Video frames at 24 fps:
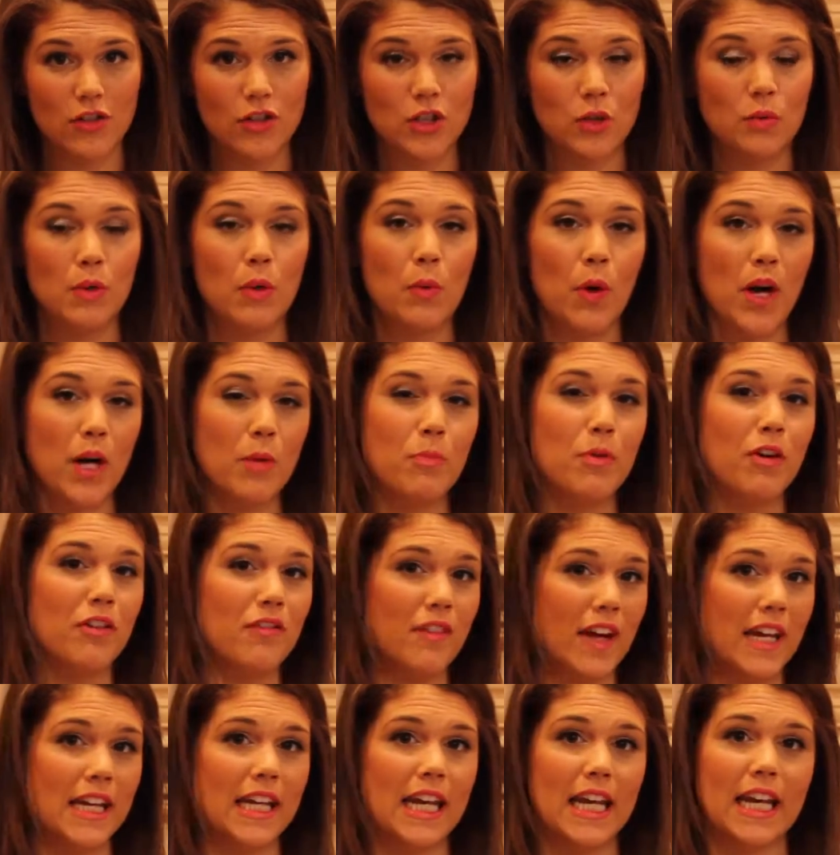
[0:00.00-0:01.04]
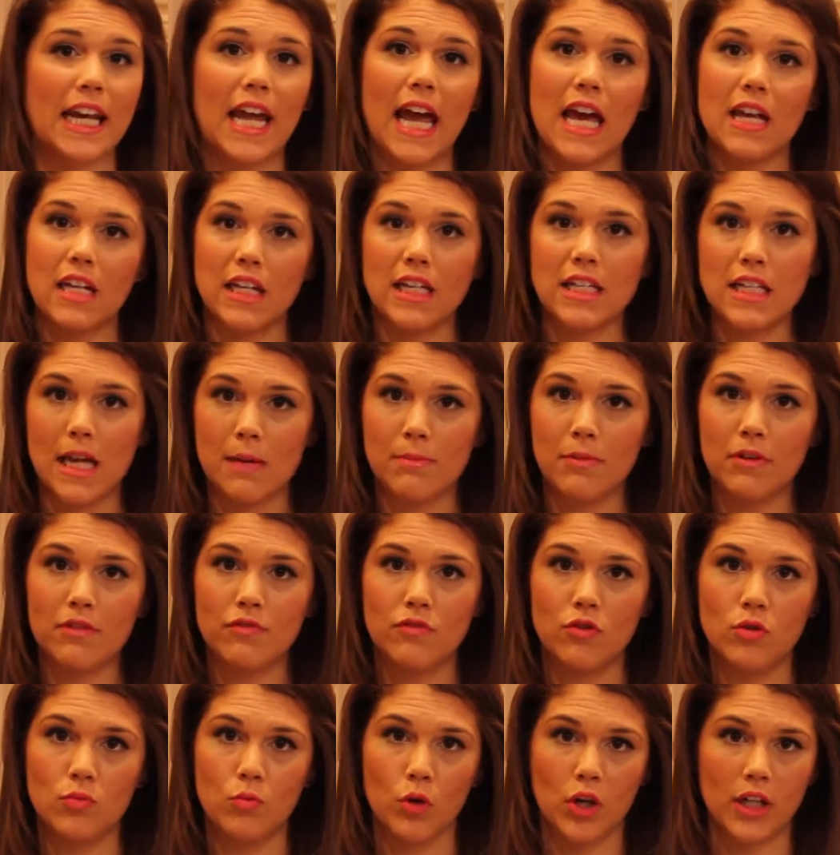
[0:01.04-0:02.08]
So we want to prevent getting any type of
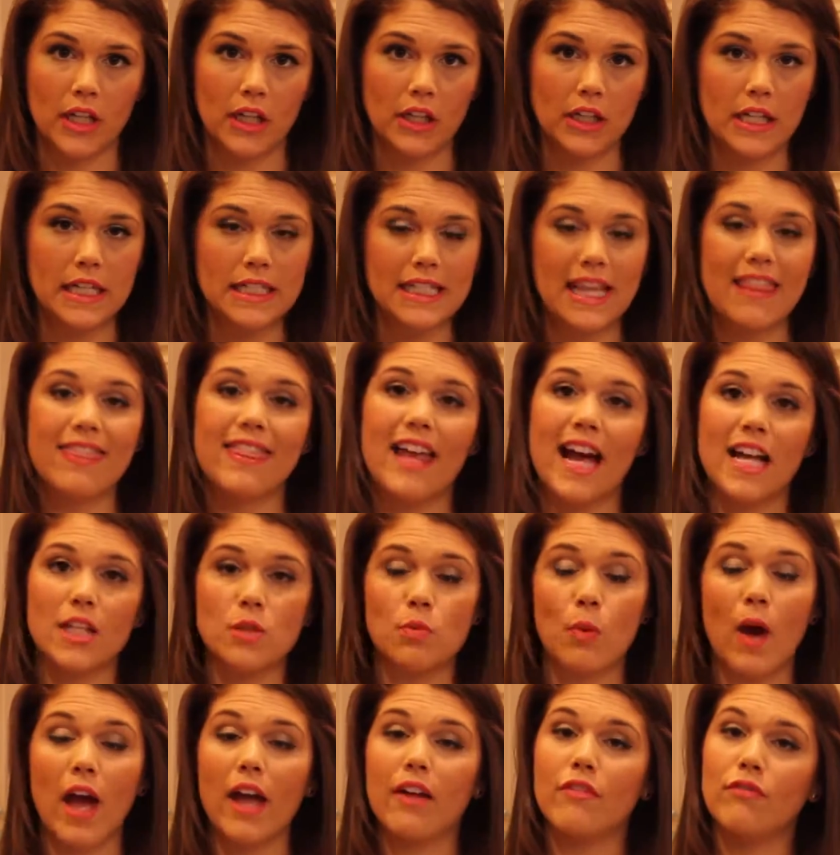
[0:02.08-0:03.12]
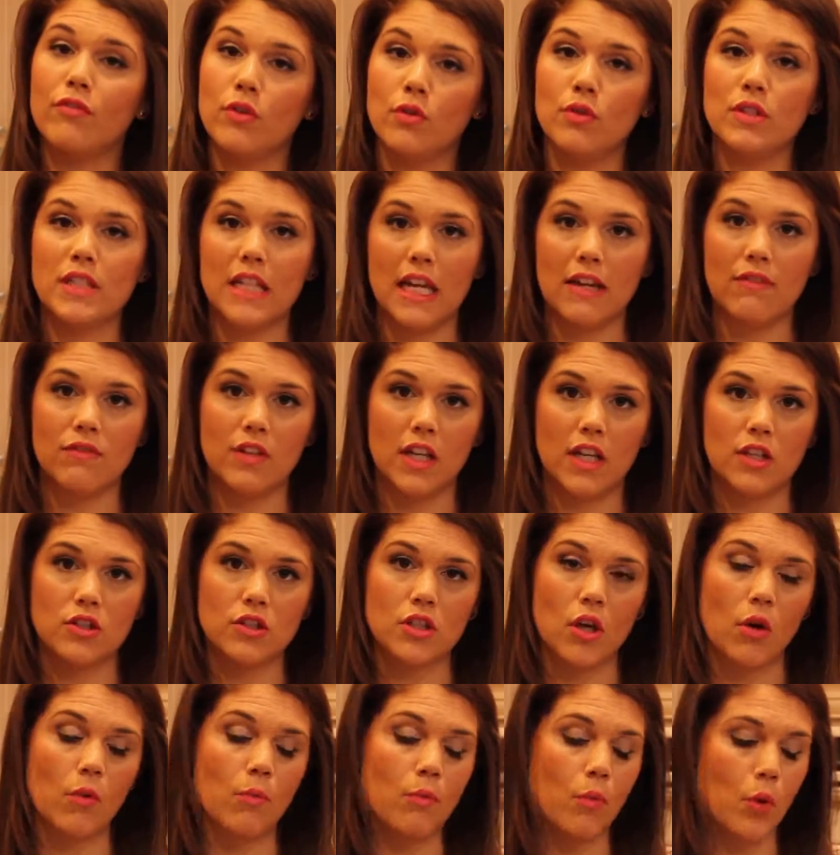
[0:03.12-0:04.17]
foodborne illness, and that's why food safety is
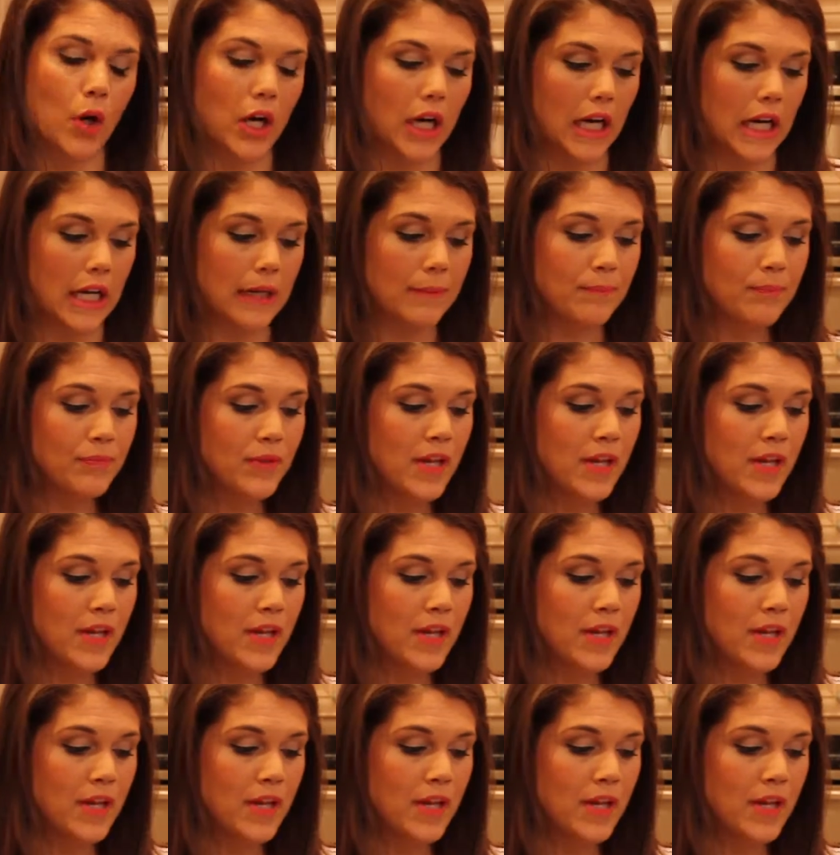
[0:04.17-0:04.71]
so important.